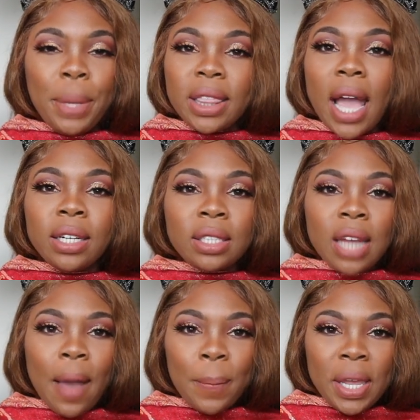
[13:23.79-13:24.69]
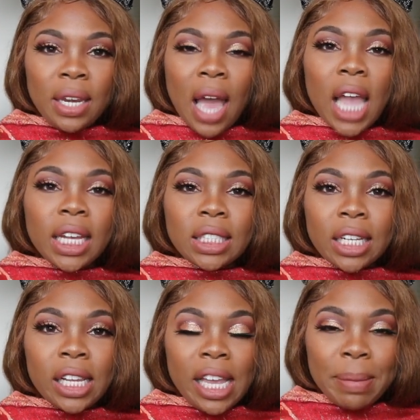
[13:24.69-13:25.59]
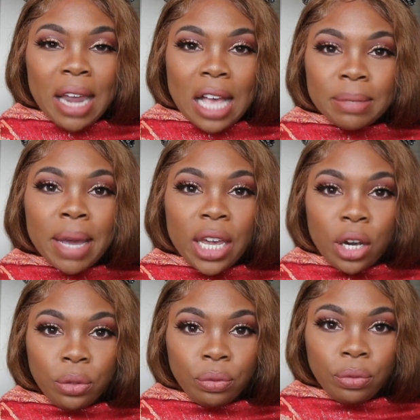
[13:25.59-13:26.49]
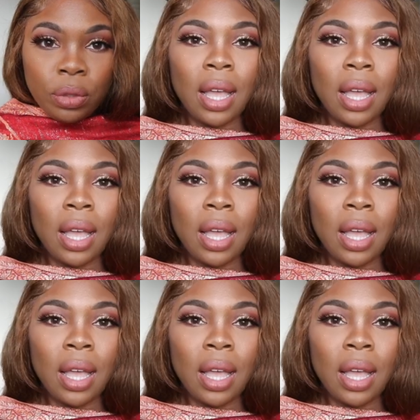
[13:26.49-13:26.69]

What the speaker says: but that does not mean I get to claim it as my own.